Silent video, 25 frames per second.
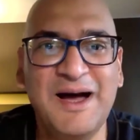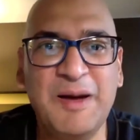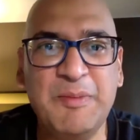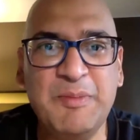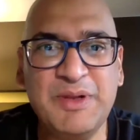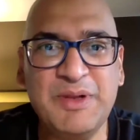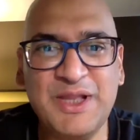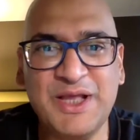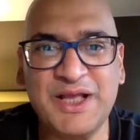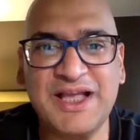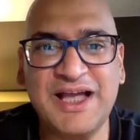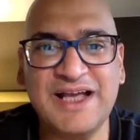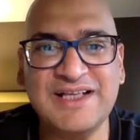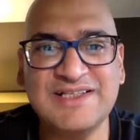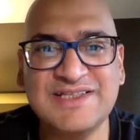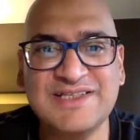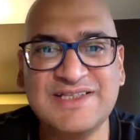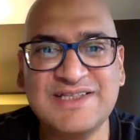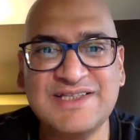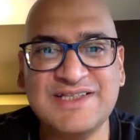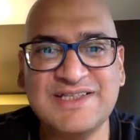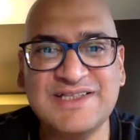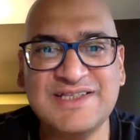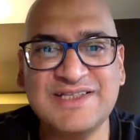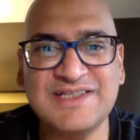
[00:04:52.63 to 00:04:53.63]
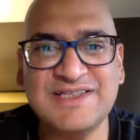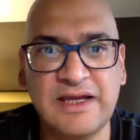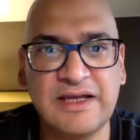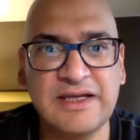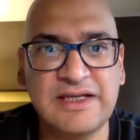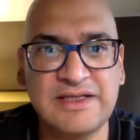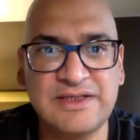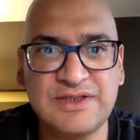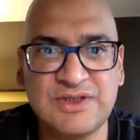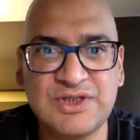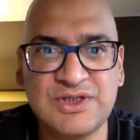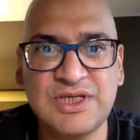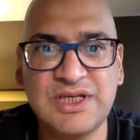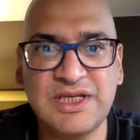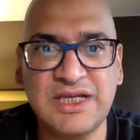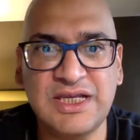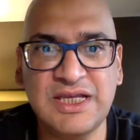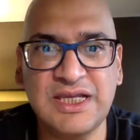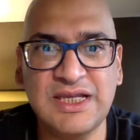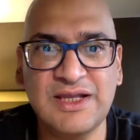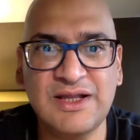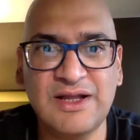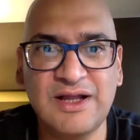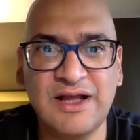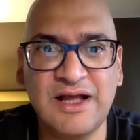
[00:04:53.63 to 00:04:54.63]
Look, I say that tongue in
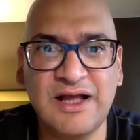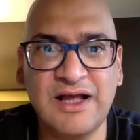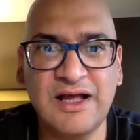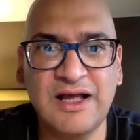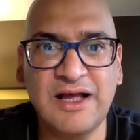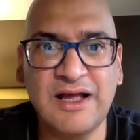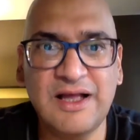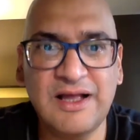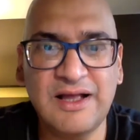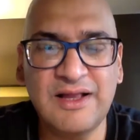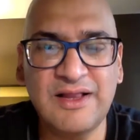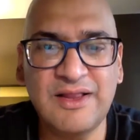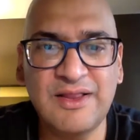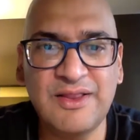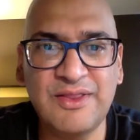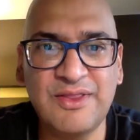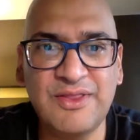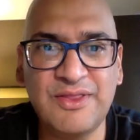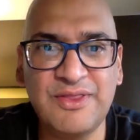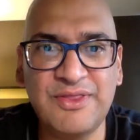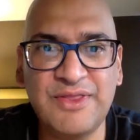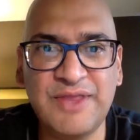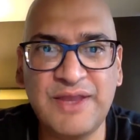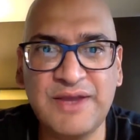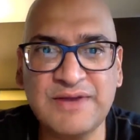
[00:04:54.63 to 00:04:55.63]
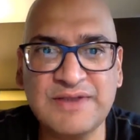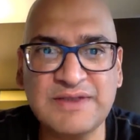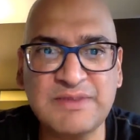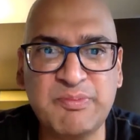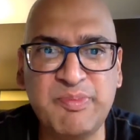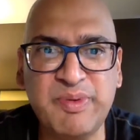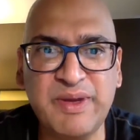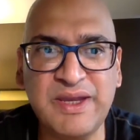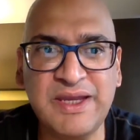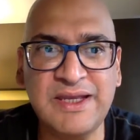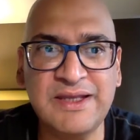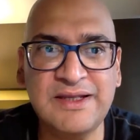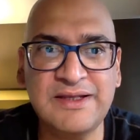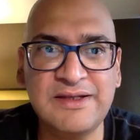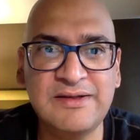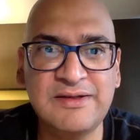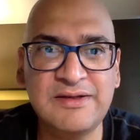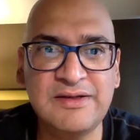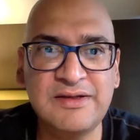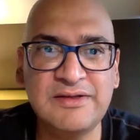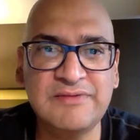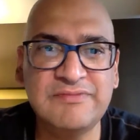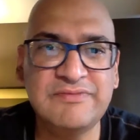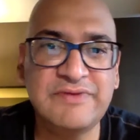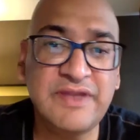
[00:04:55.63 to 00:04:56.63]
cheek. There's
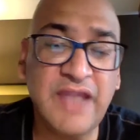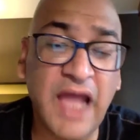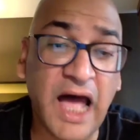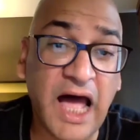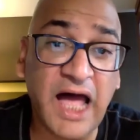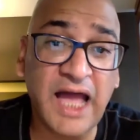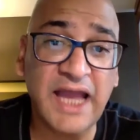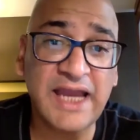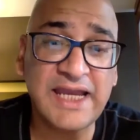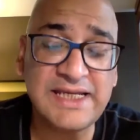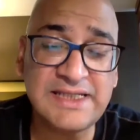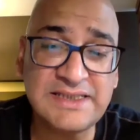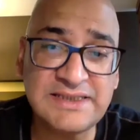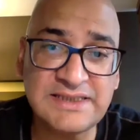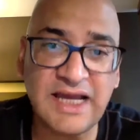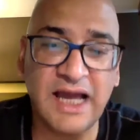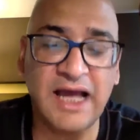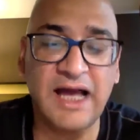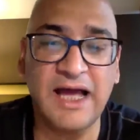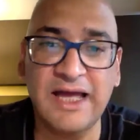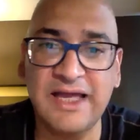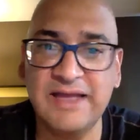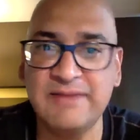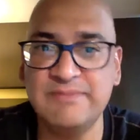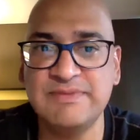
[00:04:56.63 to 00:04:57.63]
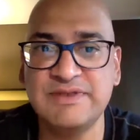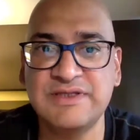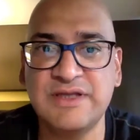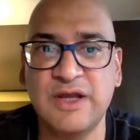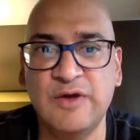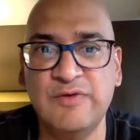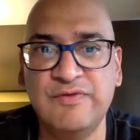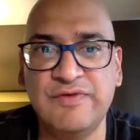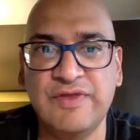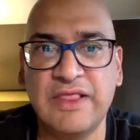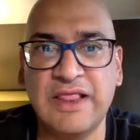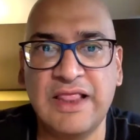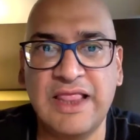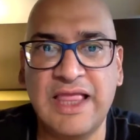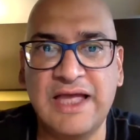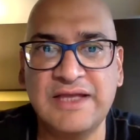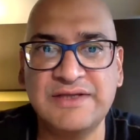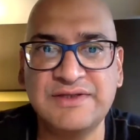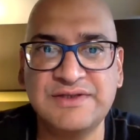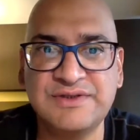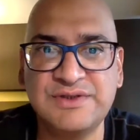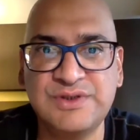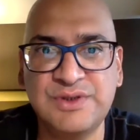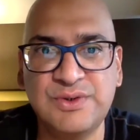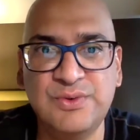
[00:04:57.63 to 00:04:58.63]
been 9 times over the
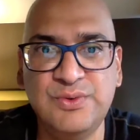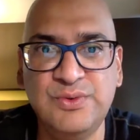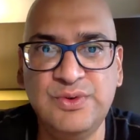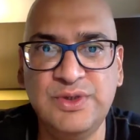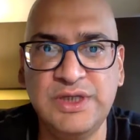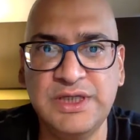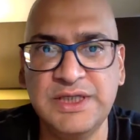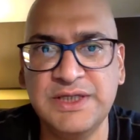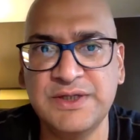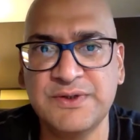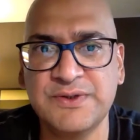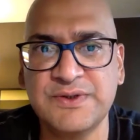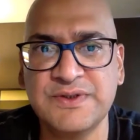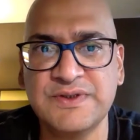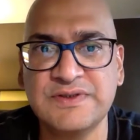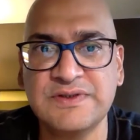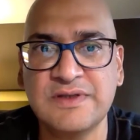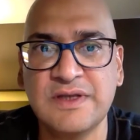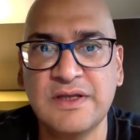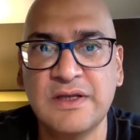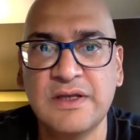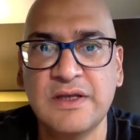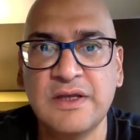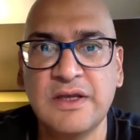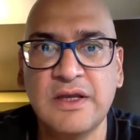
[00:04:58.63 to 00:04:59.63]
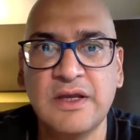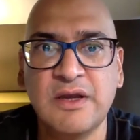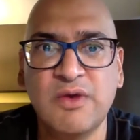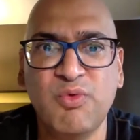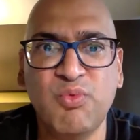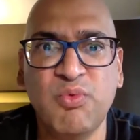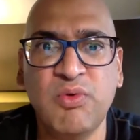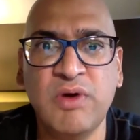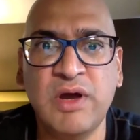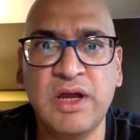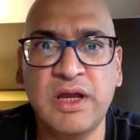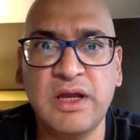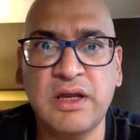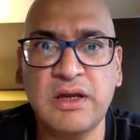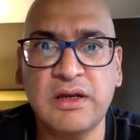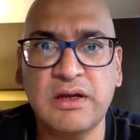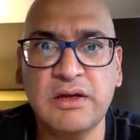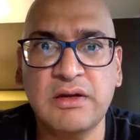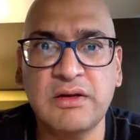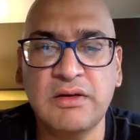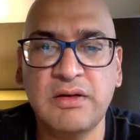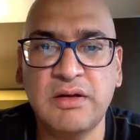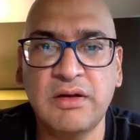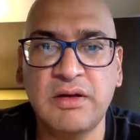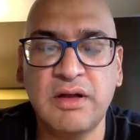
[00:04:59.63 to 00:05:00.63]
last 2 years
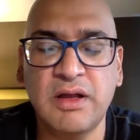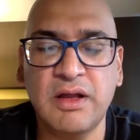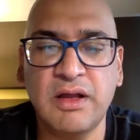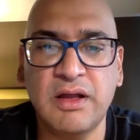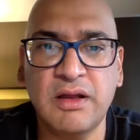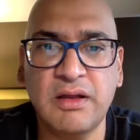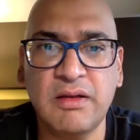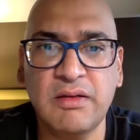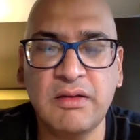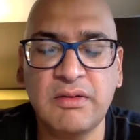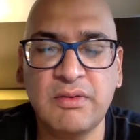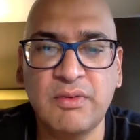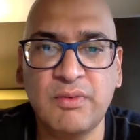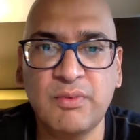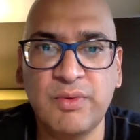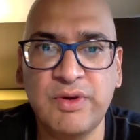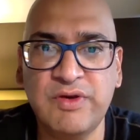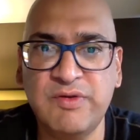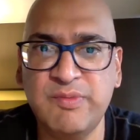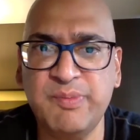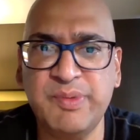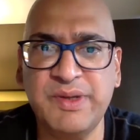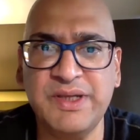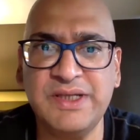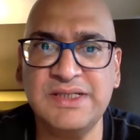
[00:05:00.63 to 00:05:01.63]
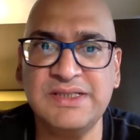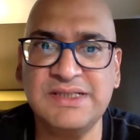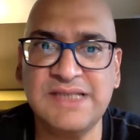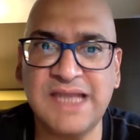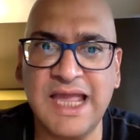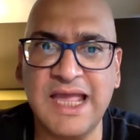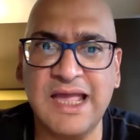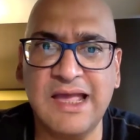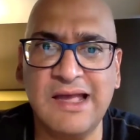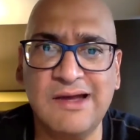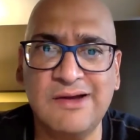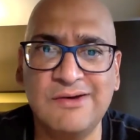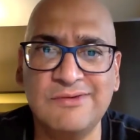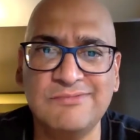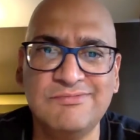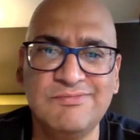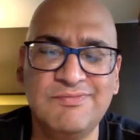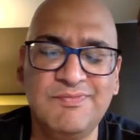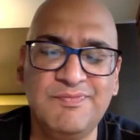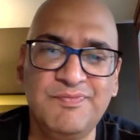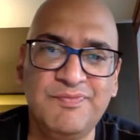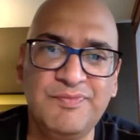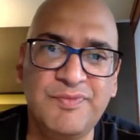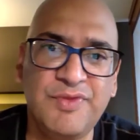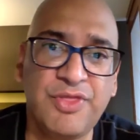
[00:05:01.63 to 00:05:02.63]
where we've been down
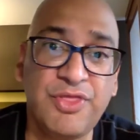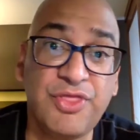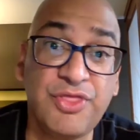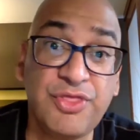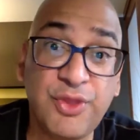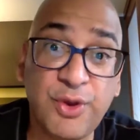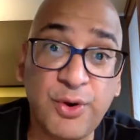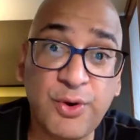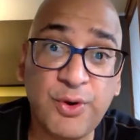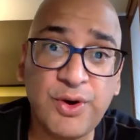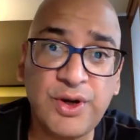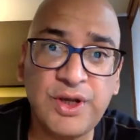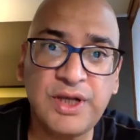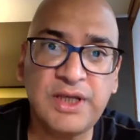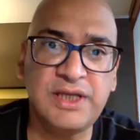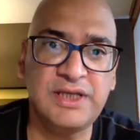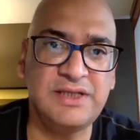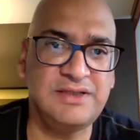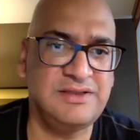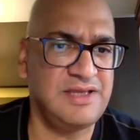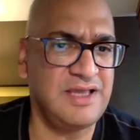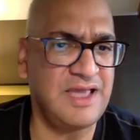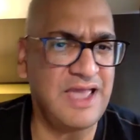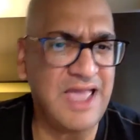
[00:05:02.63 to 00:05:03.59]
30 to